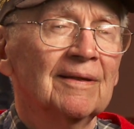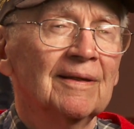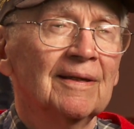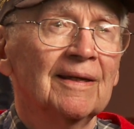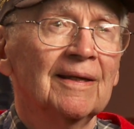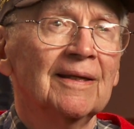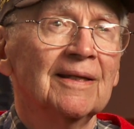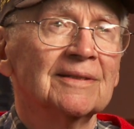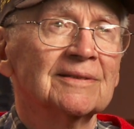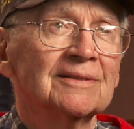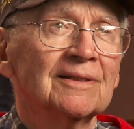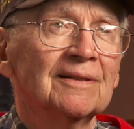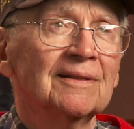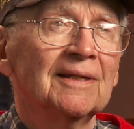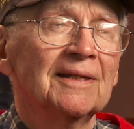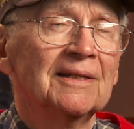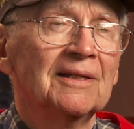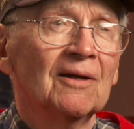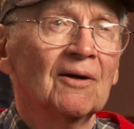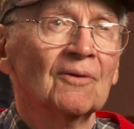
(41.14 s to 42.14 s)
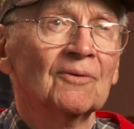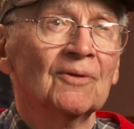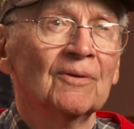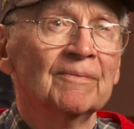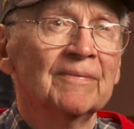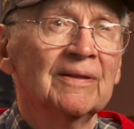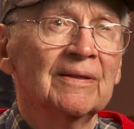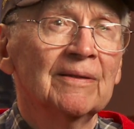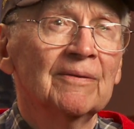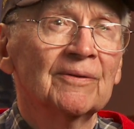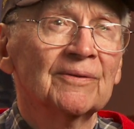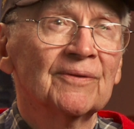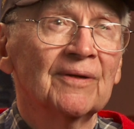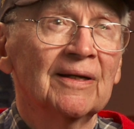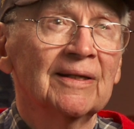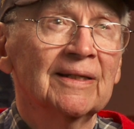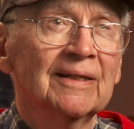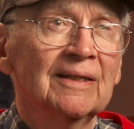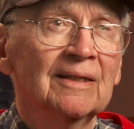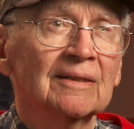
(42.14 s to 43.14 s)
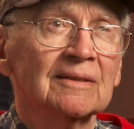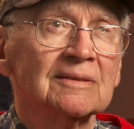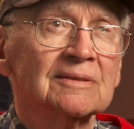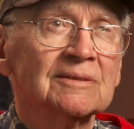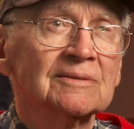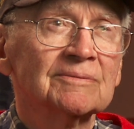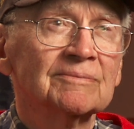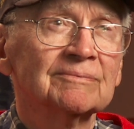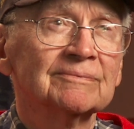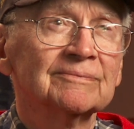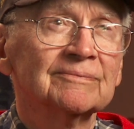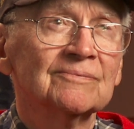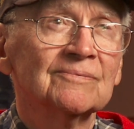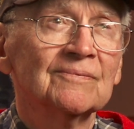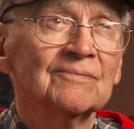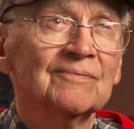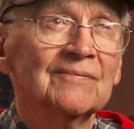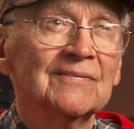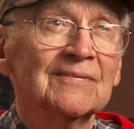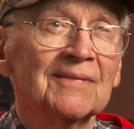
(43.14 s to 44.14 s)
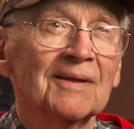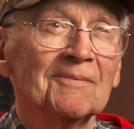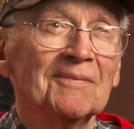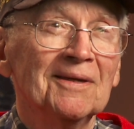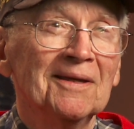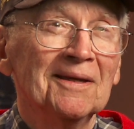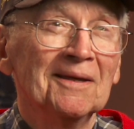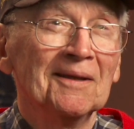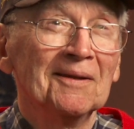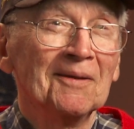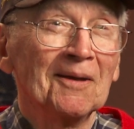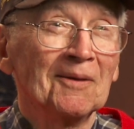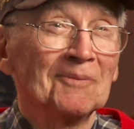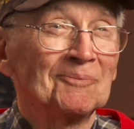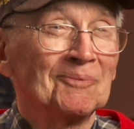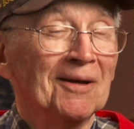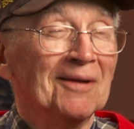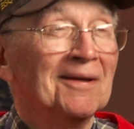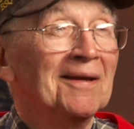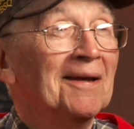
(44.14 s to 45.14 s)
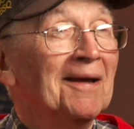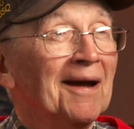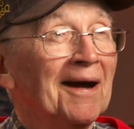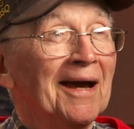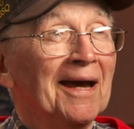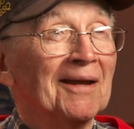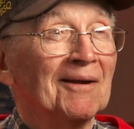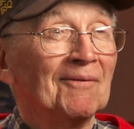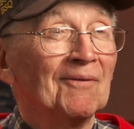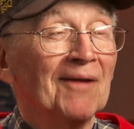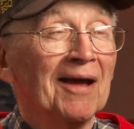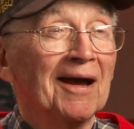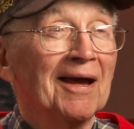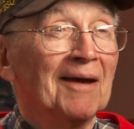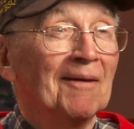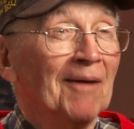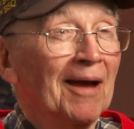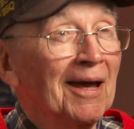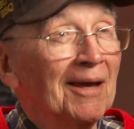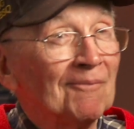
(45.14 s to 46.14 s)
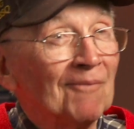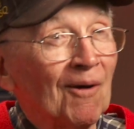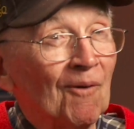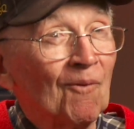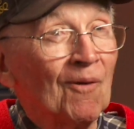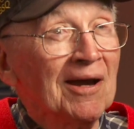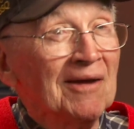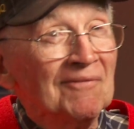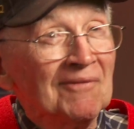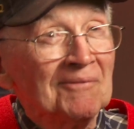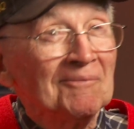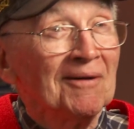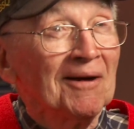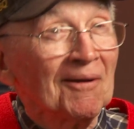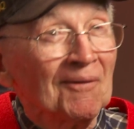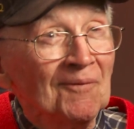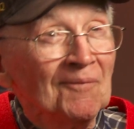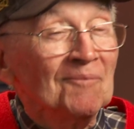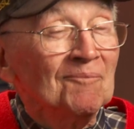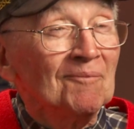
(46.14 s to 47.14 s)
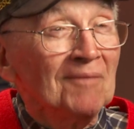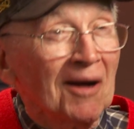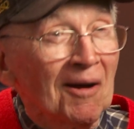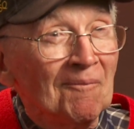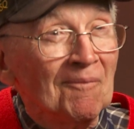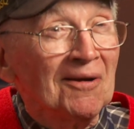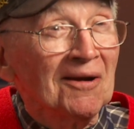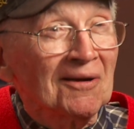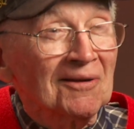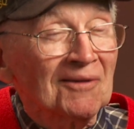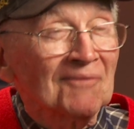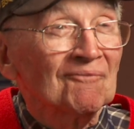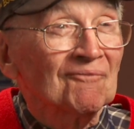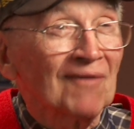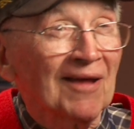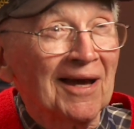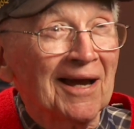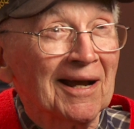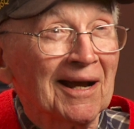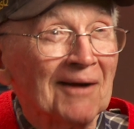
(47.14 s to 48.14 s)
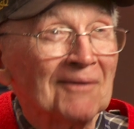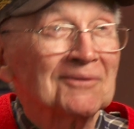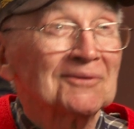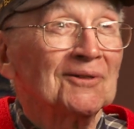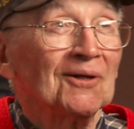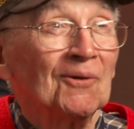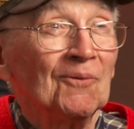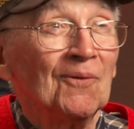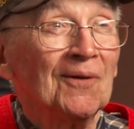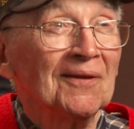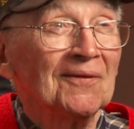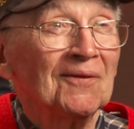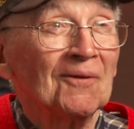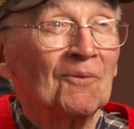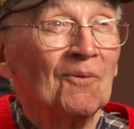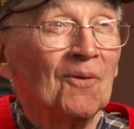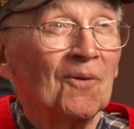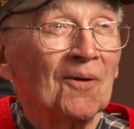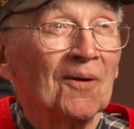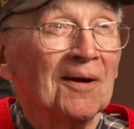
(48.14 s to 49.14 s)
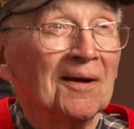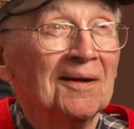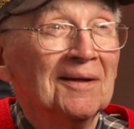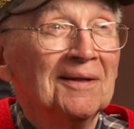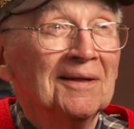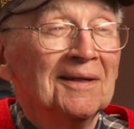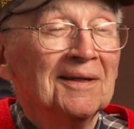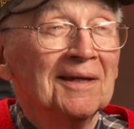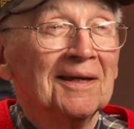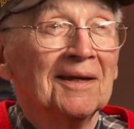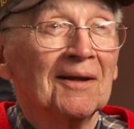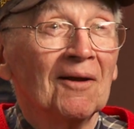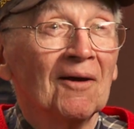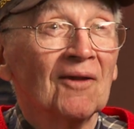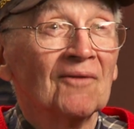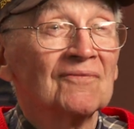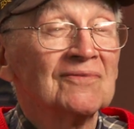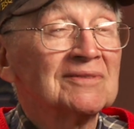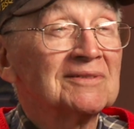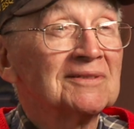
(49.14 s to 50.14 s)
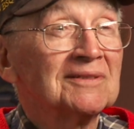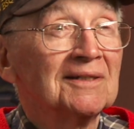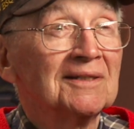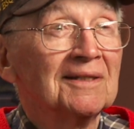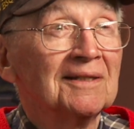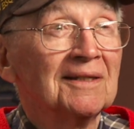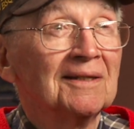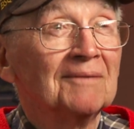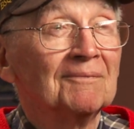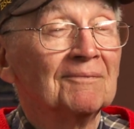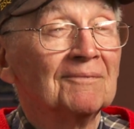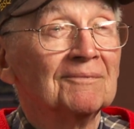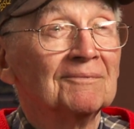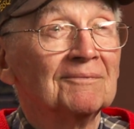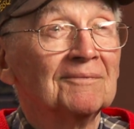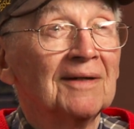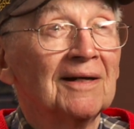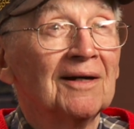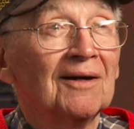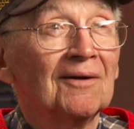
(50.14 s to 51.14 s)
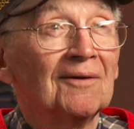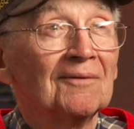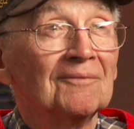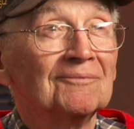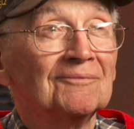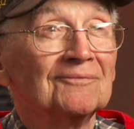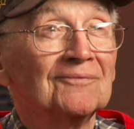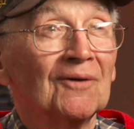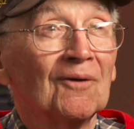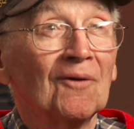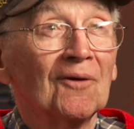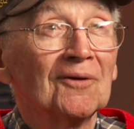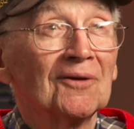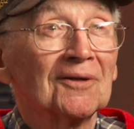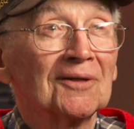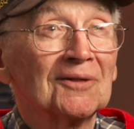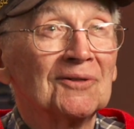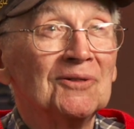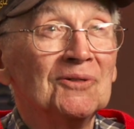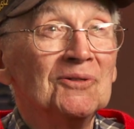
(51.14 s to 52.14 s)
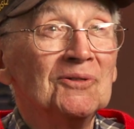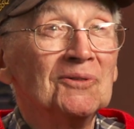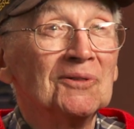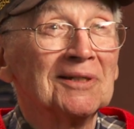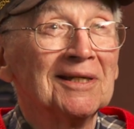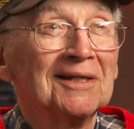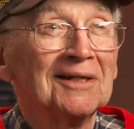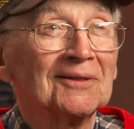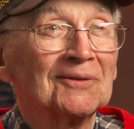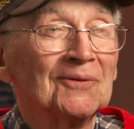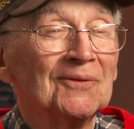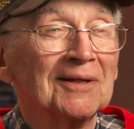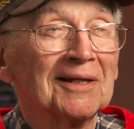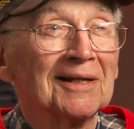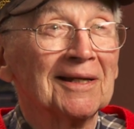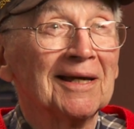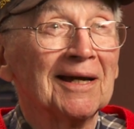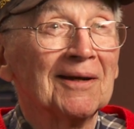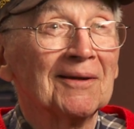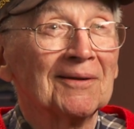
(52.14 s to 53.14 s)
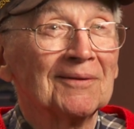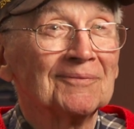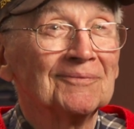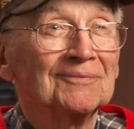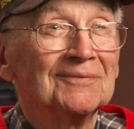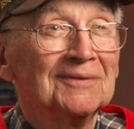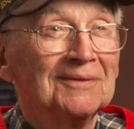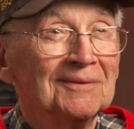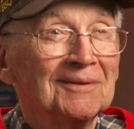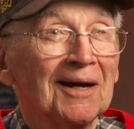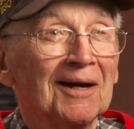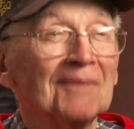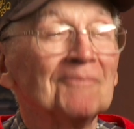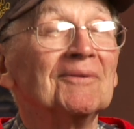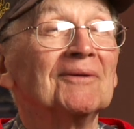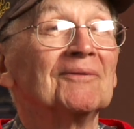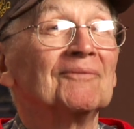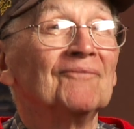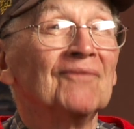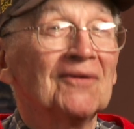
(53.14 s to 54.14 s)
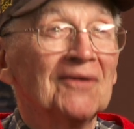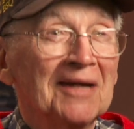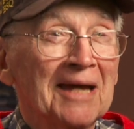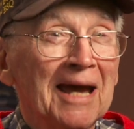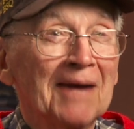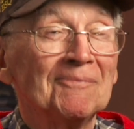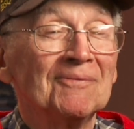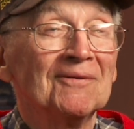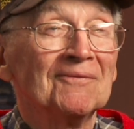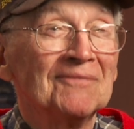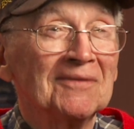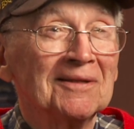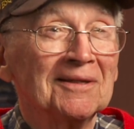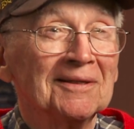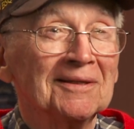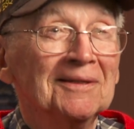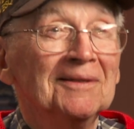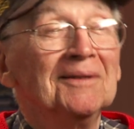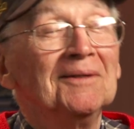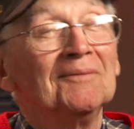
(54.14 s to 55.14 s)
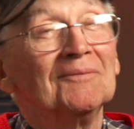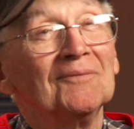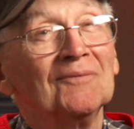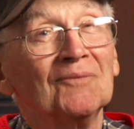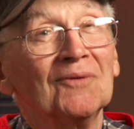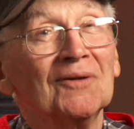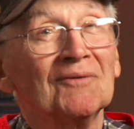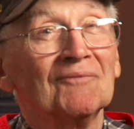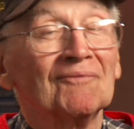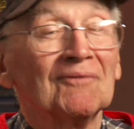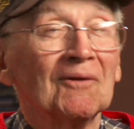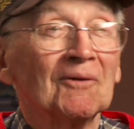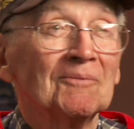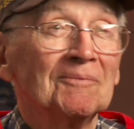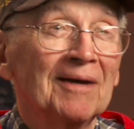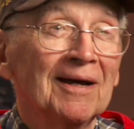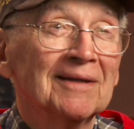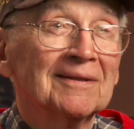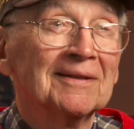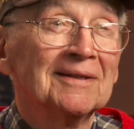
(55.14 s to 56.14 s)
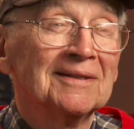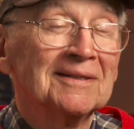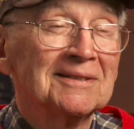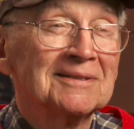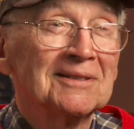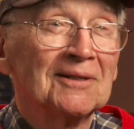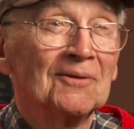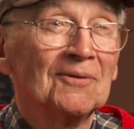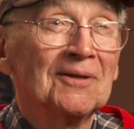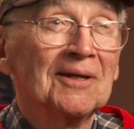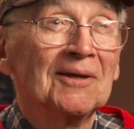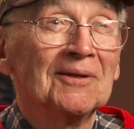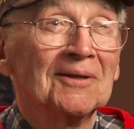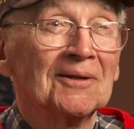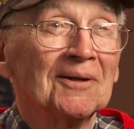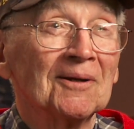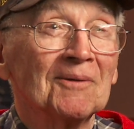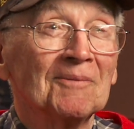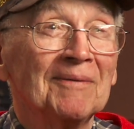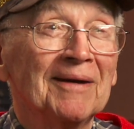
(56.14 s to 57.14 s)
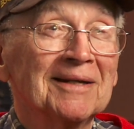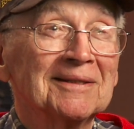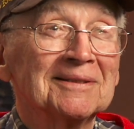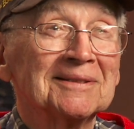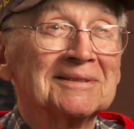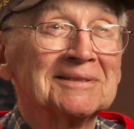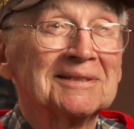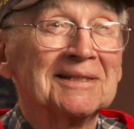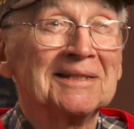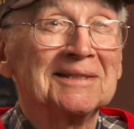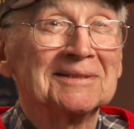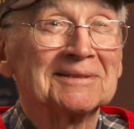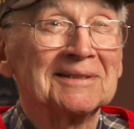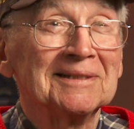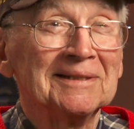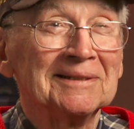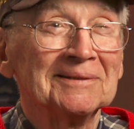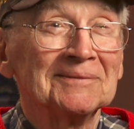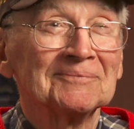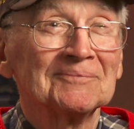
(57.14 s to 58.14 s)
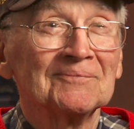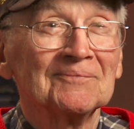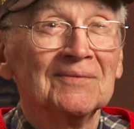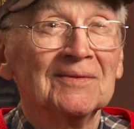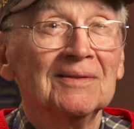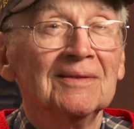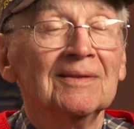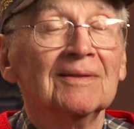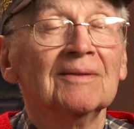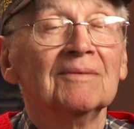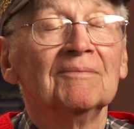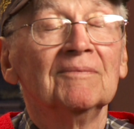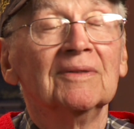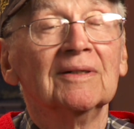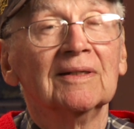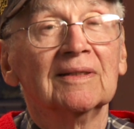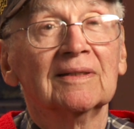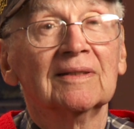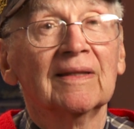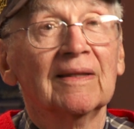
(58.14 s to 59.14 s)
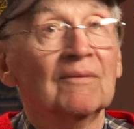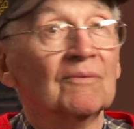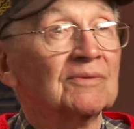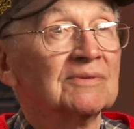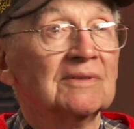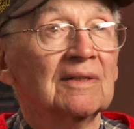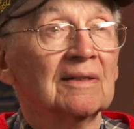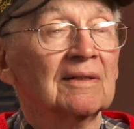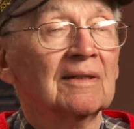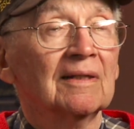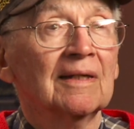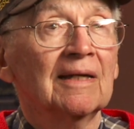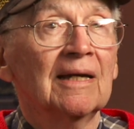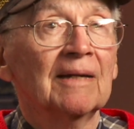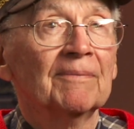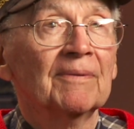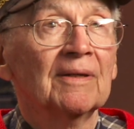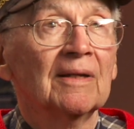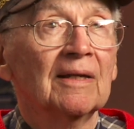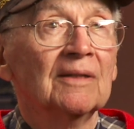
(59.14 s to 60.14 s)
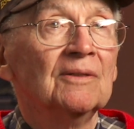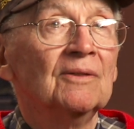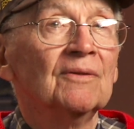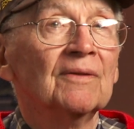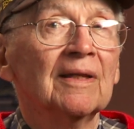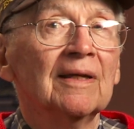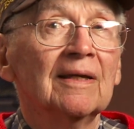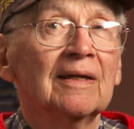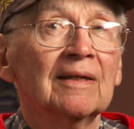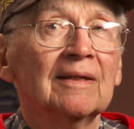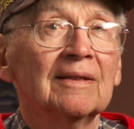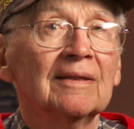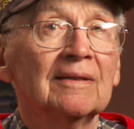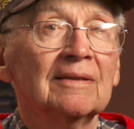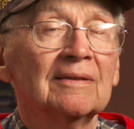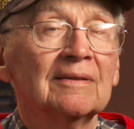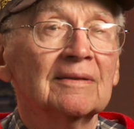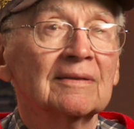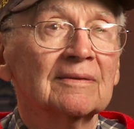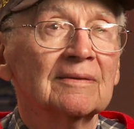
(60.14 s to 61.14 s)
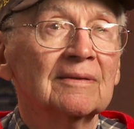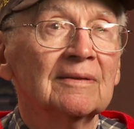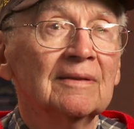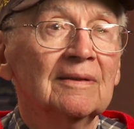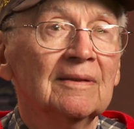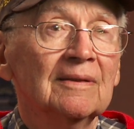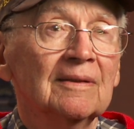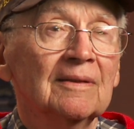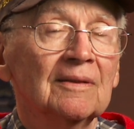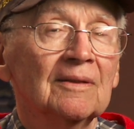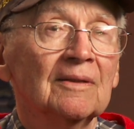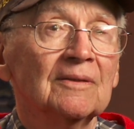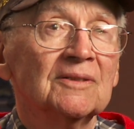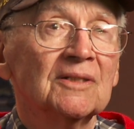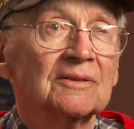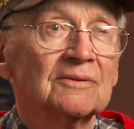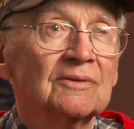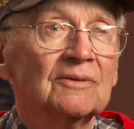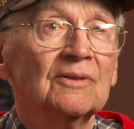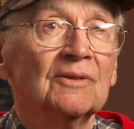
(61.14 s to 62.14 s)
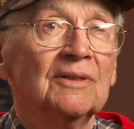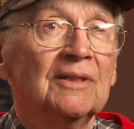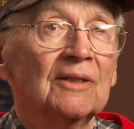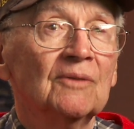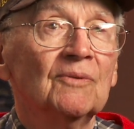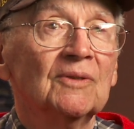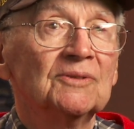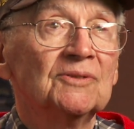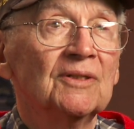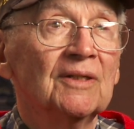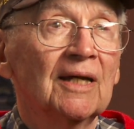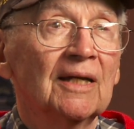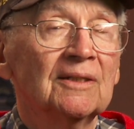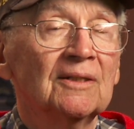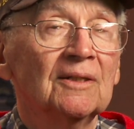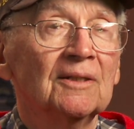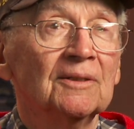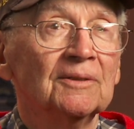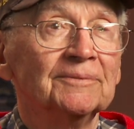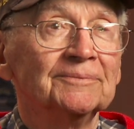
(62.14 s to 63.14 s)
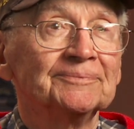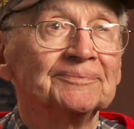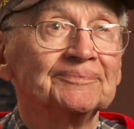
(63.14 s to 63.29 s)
And it suddenly dawned on me they were trying to kill us. I mean, I had my waving my American flag. I was going to win the war, and all of a sudden my order cooled down quickly. I'd have been very happy if we'd have flown back there and they said, okay, you're going to go back to the States now. But that was not going to happen. I knew that, and you did what you had to do.